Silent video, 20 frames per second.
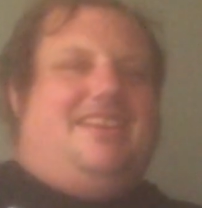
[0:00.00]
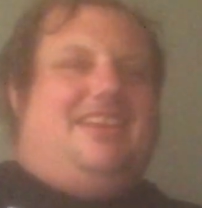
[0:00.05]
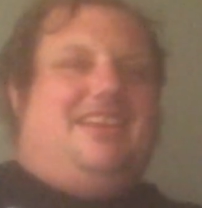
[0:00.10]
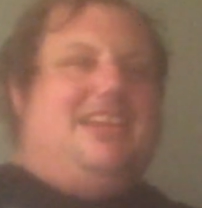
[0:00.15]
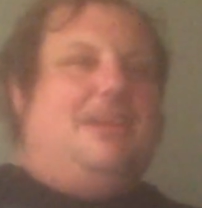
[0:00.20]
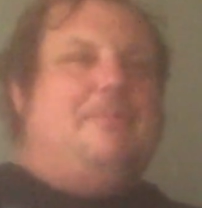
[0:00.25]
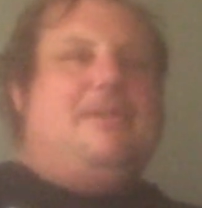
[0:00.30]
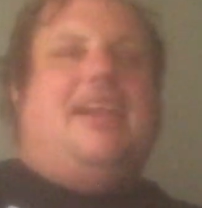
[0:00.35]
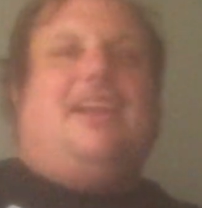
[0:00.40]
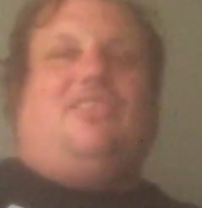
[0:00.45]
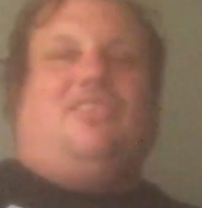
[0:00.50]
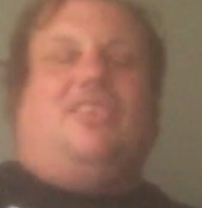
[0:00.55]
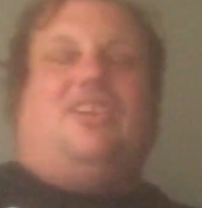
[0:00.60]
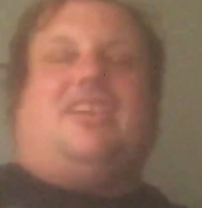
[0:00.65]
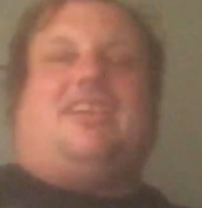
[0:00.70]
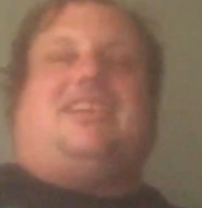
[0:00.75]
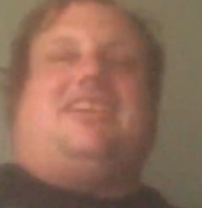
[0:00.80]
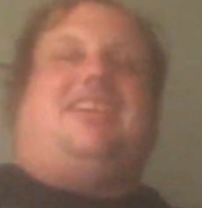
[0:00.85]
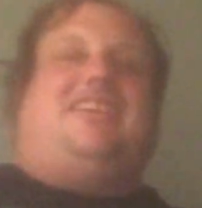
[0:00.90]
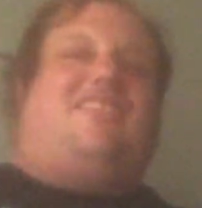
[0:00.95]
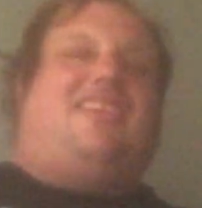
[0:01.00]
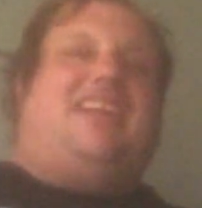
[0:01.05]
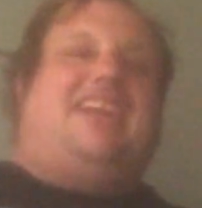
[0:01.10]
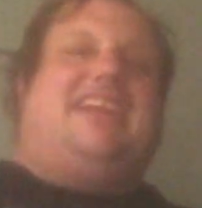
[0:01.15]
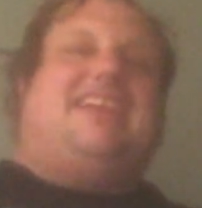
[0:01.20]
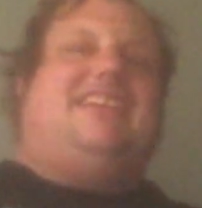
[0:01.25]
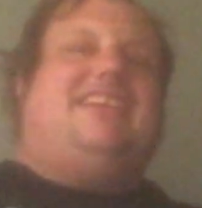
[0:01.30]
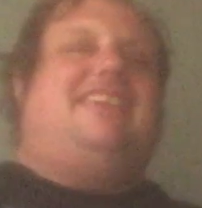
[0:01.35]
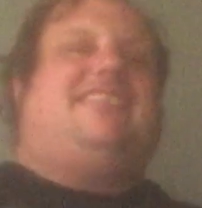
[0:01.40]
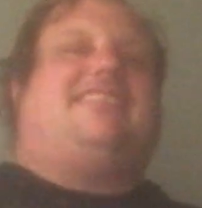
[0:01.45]
It may look
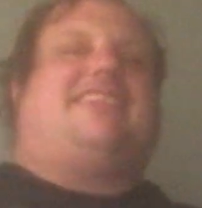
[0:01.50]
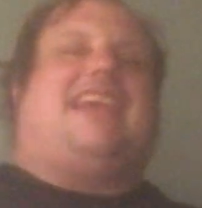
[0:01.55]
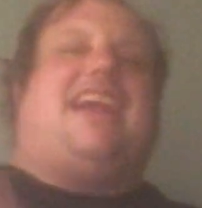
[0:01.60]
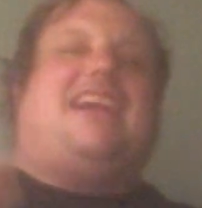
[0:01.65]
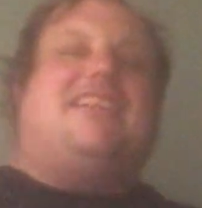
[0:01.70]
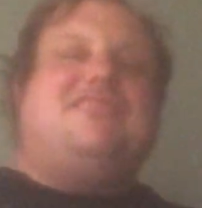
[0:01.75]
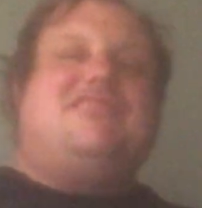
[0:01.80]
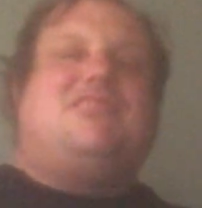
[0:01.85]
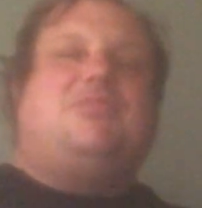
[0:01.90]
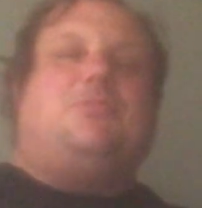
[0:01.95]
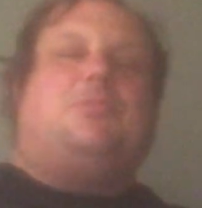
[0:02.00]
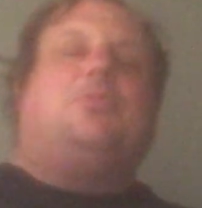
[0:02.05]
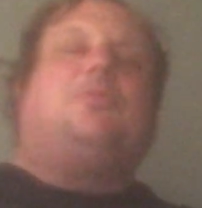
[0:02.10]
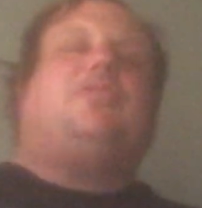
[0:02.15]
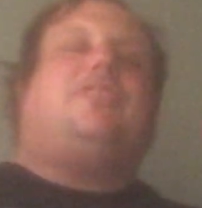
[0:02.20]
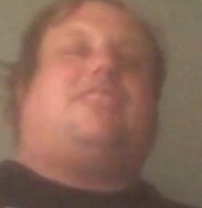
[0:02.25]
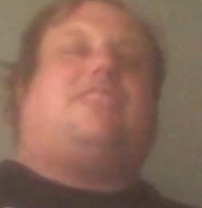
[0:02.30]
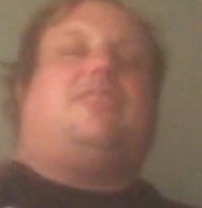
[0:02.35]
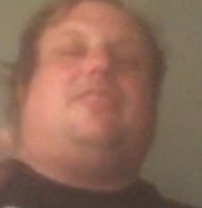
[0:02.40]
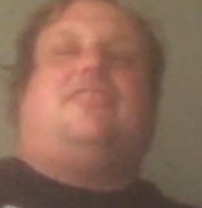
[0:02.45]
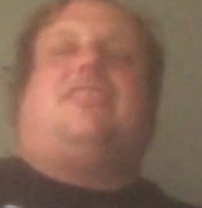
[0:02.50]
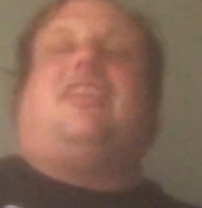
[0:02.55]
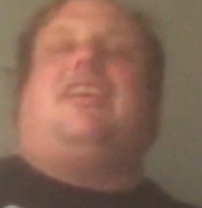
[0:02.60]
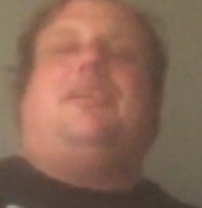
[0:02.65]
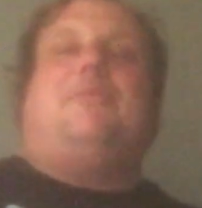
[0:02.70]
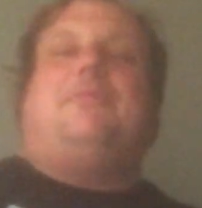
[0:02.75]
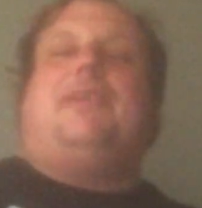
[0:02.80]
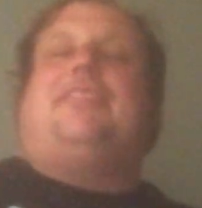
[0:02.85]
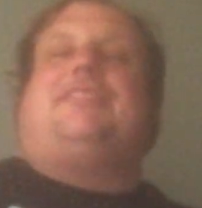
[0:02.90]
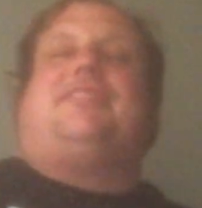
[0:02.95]
like this casual
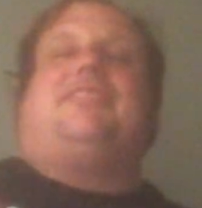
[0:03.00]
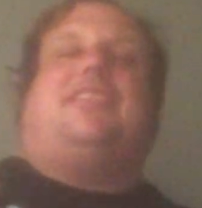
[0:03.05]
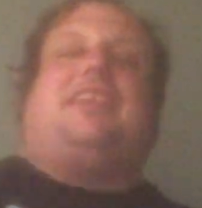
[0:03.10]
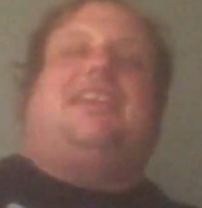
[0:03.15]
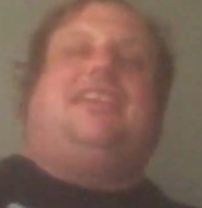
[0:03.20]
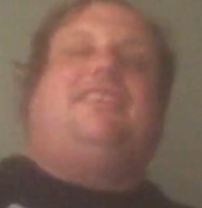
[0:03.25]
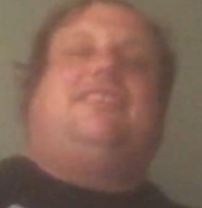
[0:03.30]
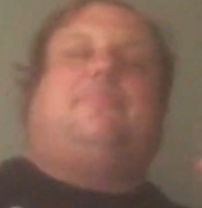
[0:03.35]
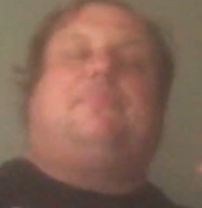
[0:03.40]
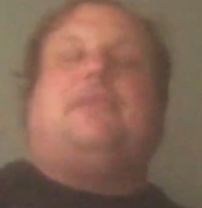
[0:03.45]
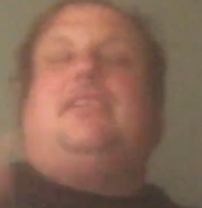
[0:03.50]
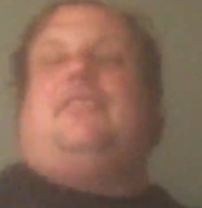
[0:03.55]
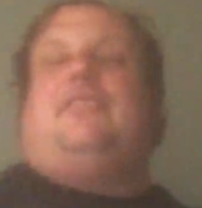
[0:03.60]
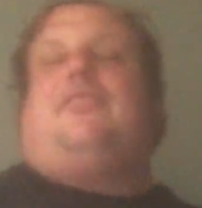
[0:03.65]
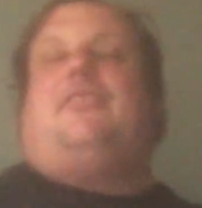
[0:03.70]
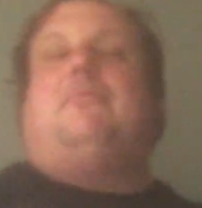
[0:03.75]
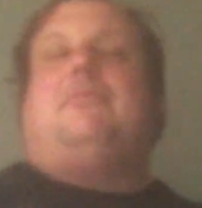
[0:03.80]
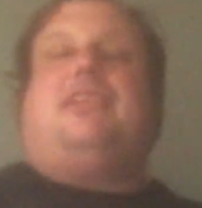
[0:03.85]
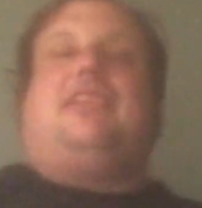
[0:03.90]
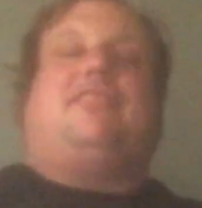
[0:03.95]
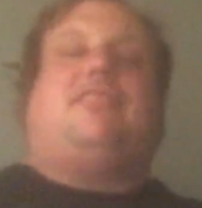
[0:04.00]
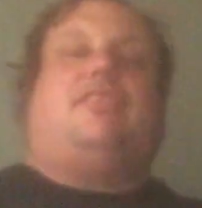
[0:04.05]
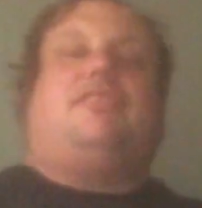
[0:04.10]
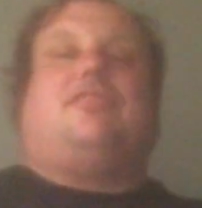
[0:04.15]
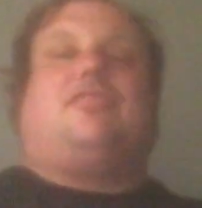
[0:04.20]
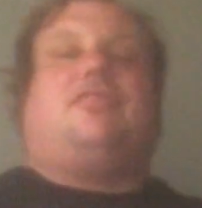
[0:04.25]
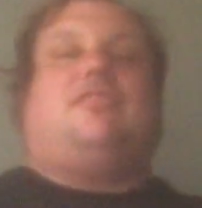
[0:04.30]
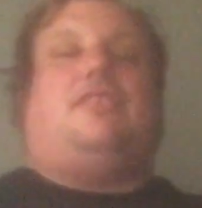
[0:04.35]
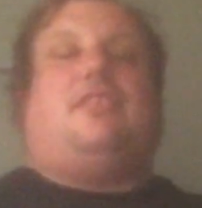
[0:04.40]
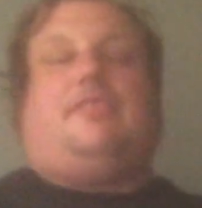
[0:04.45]
time waster that you spend a few minutes on to
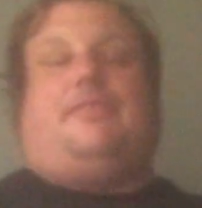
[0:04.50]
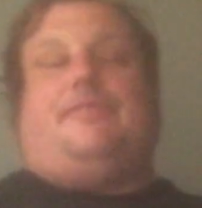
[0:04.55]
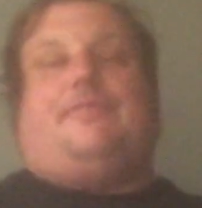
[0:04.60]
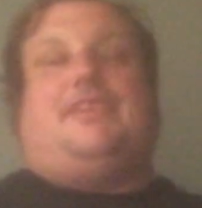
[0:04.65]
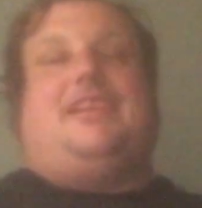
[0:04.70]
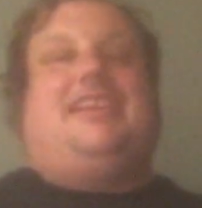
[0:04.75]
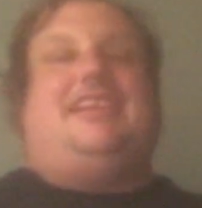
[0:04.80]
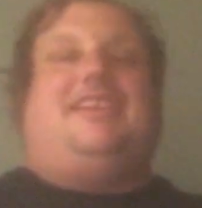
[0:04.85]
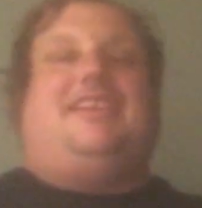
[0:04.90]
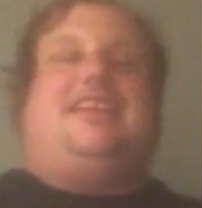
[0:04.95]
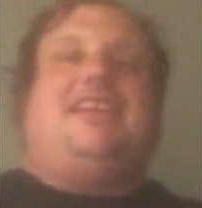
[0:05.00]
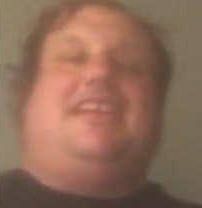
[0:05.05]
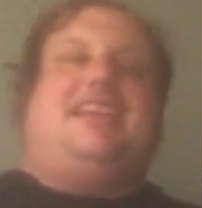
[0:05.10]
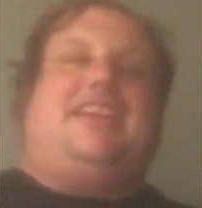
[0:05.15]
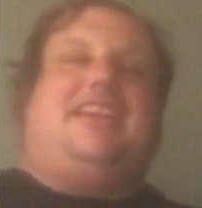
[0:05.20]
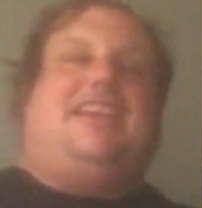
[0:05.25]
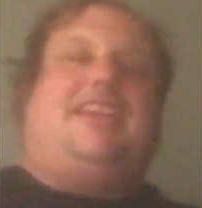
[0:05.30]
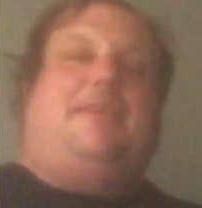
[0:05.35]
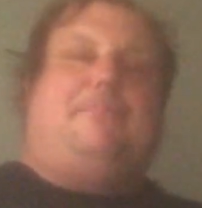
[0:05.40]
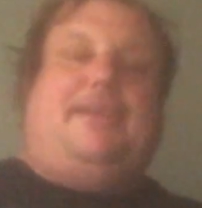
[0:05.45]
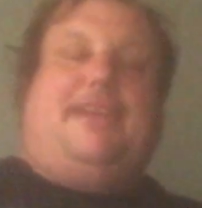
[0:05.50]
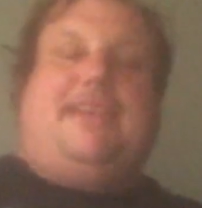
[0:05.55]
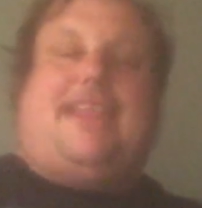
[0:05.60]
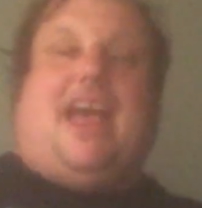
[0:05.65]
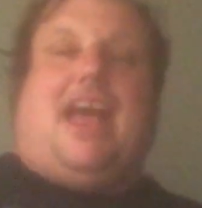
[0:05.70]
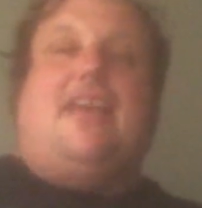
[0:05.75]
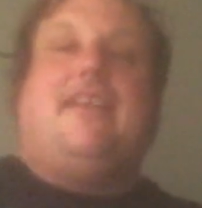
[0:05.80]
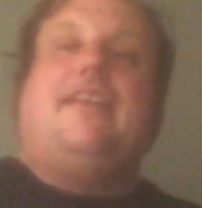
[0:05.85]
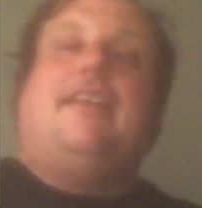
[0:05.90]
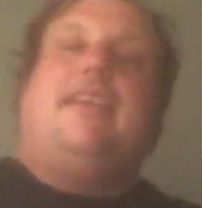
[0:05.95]
show off, and it can be
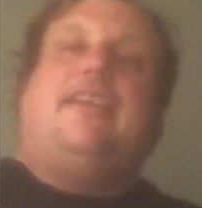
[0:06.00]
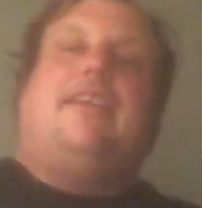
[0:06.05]
that.